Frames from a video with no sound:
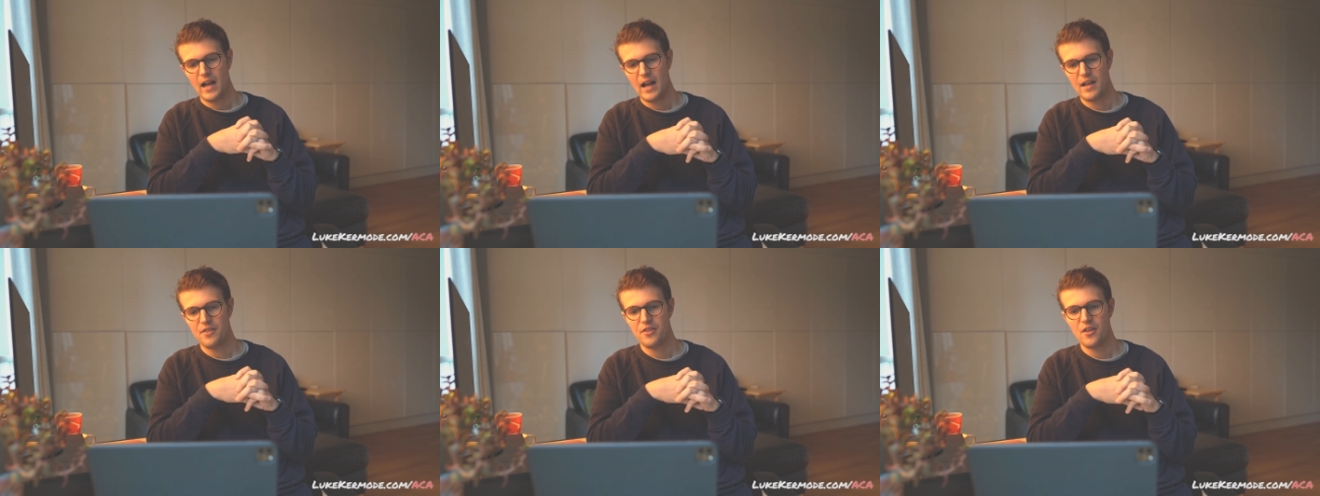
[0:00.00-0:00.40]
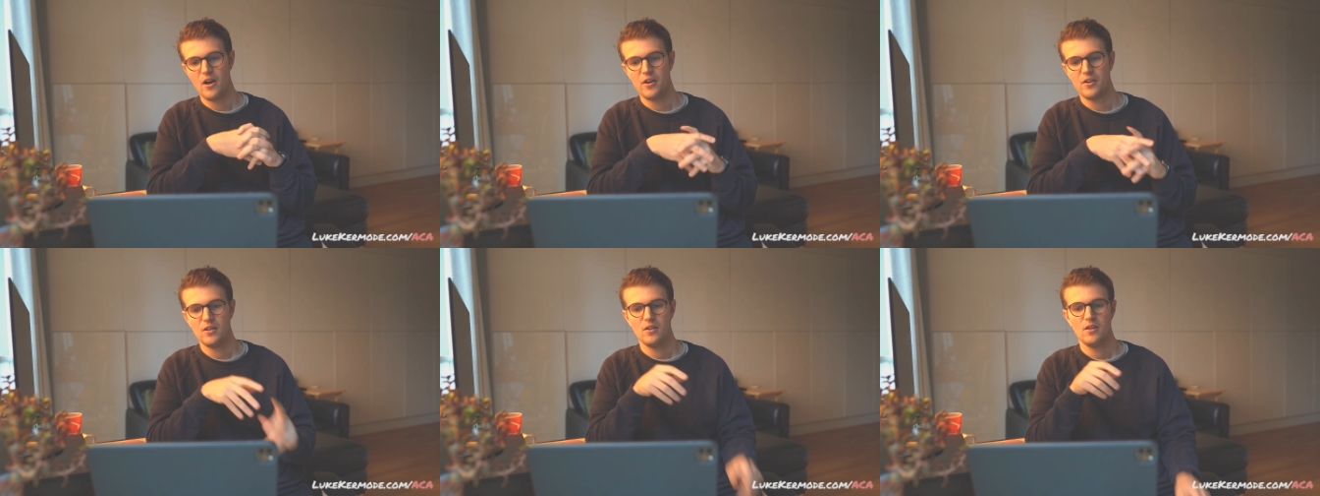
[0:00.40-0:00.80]
And
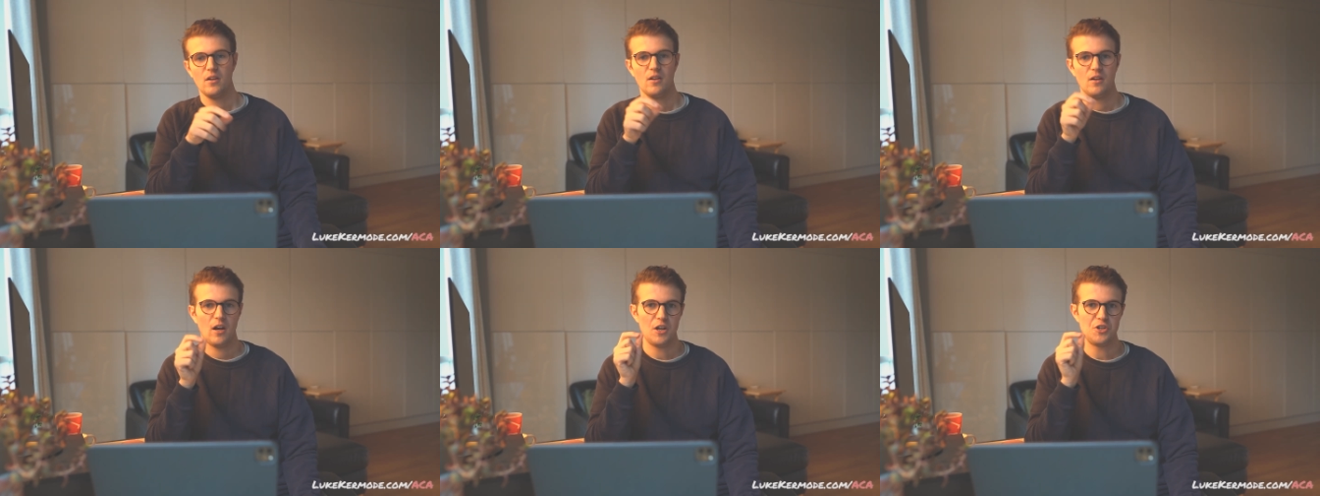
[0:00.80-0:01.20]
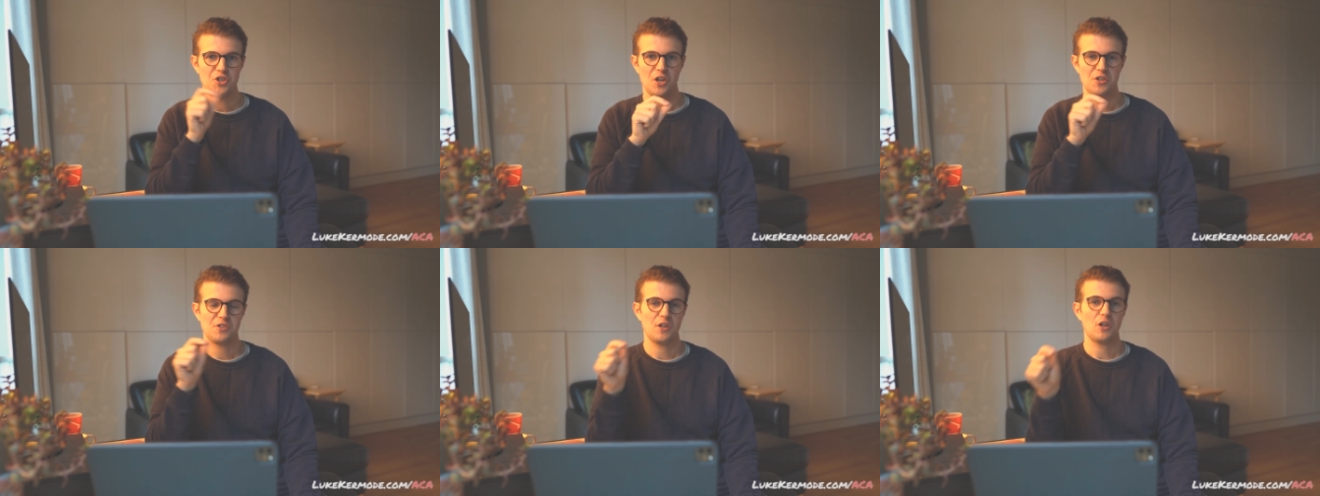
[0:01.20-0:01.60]
third,
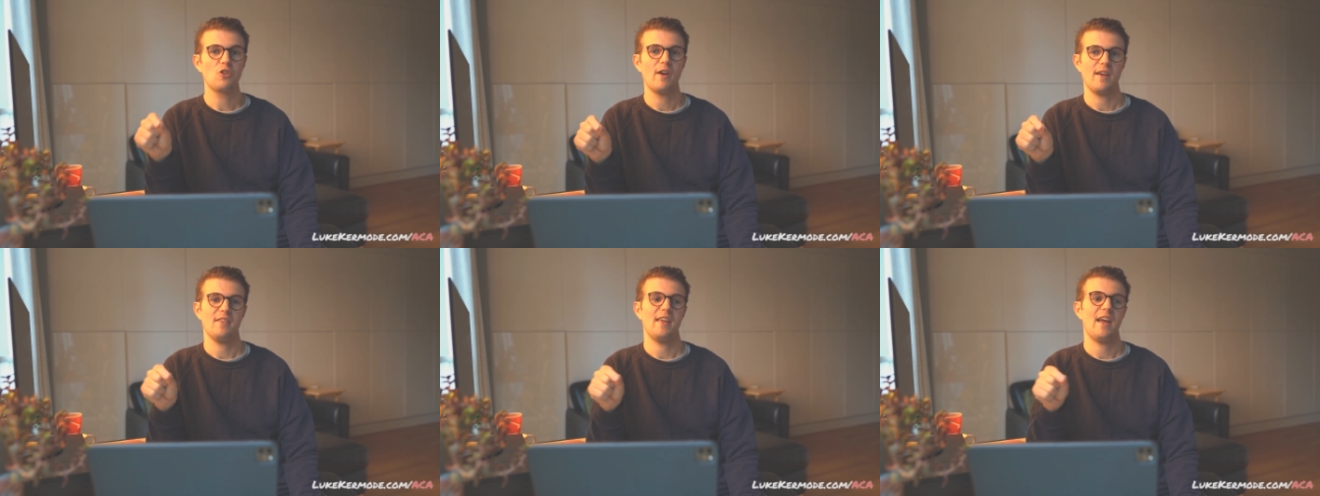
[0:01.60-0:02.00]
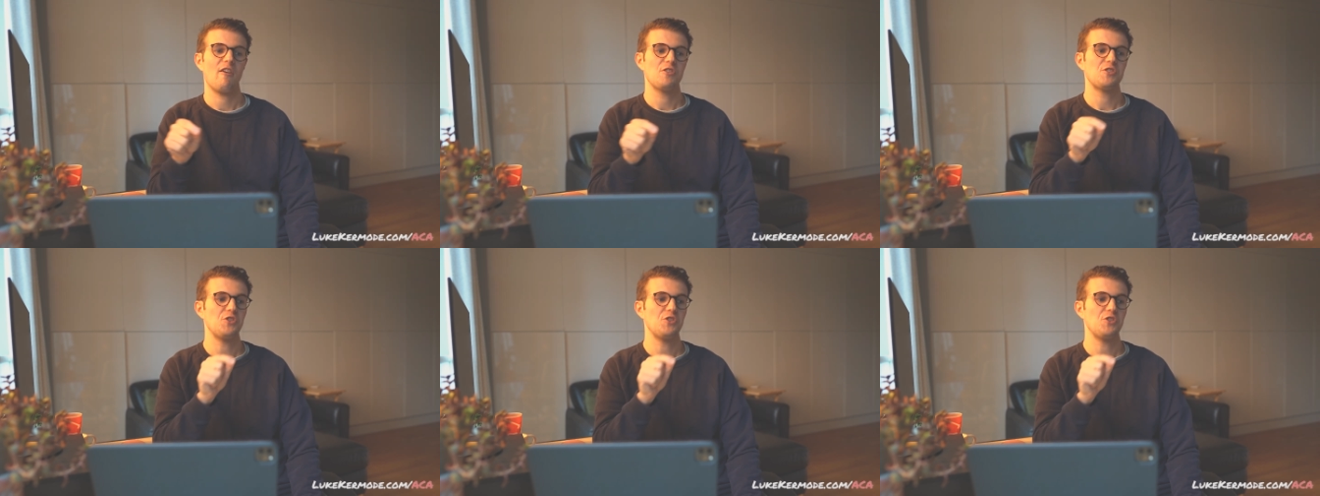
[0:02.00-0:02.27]
adjust and correct the error.